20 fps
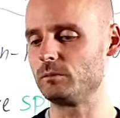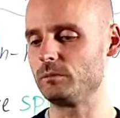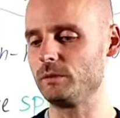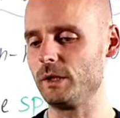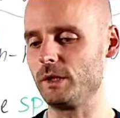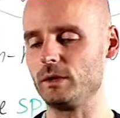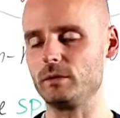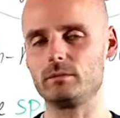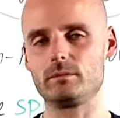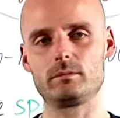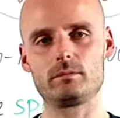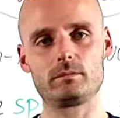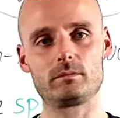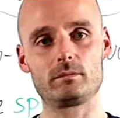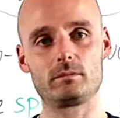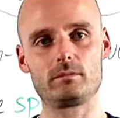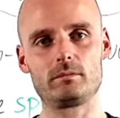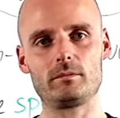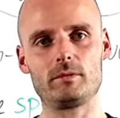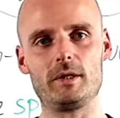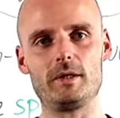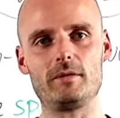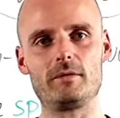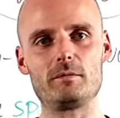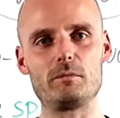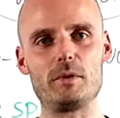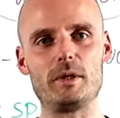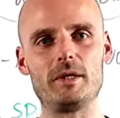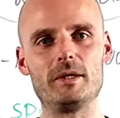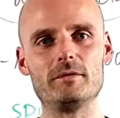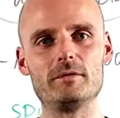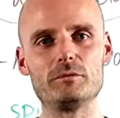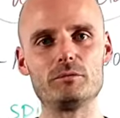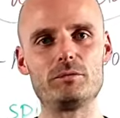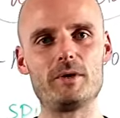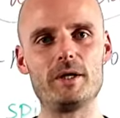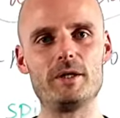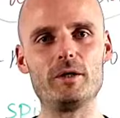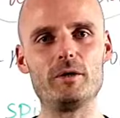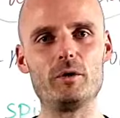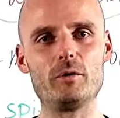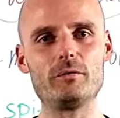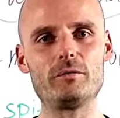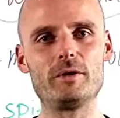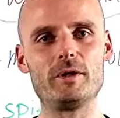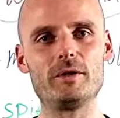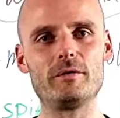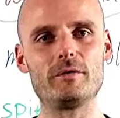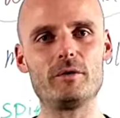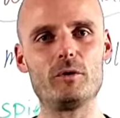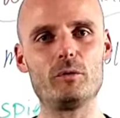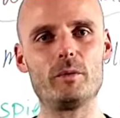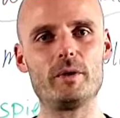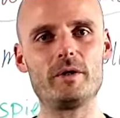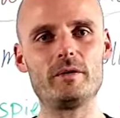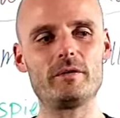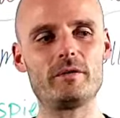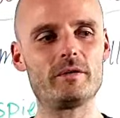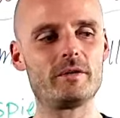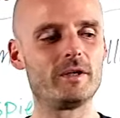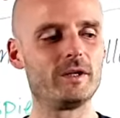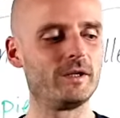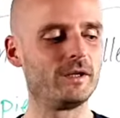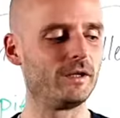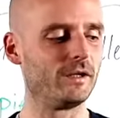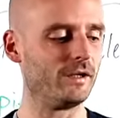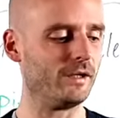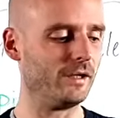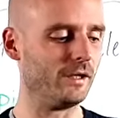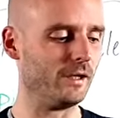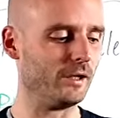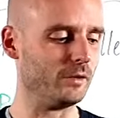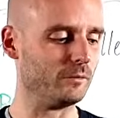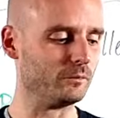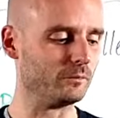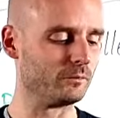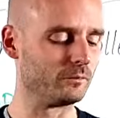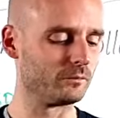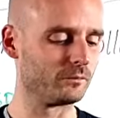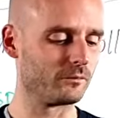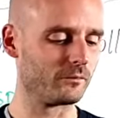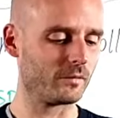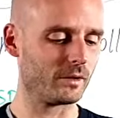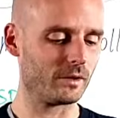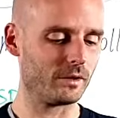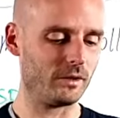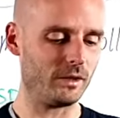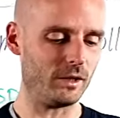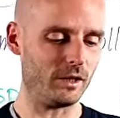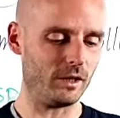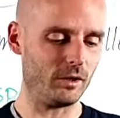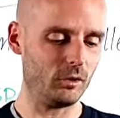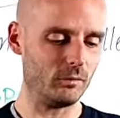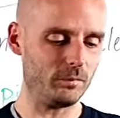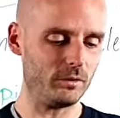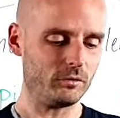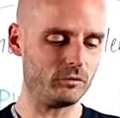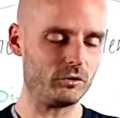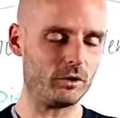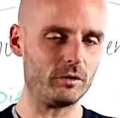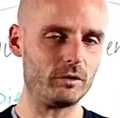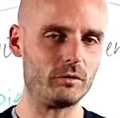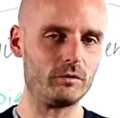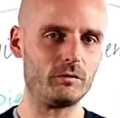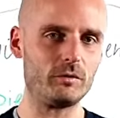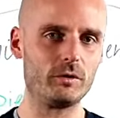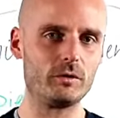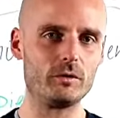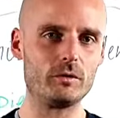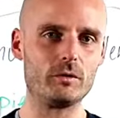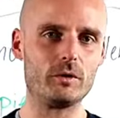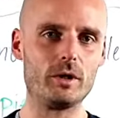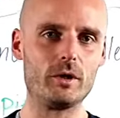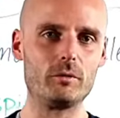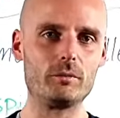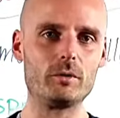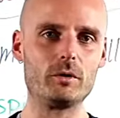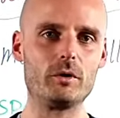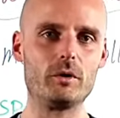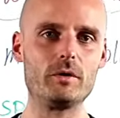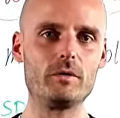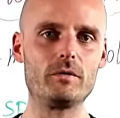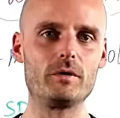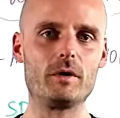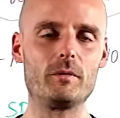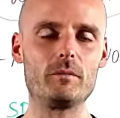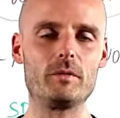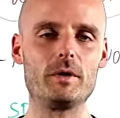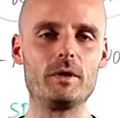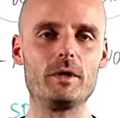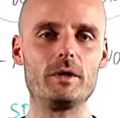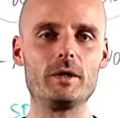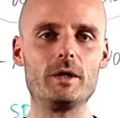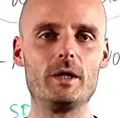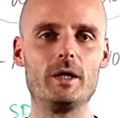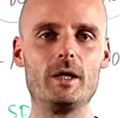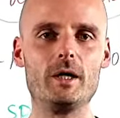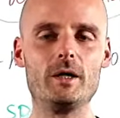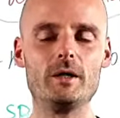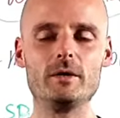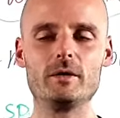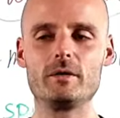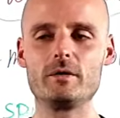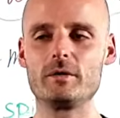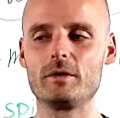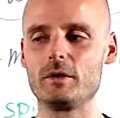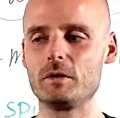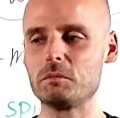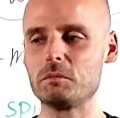Yeah. That's my final offer as always. Yeah, I hope you enjoyed this video. I hope you learned something, and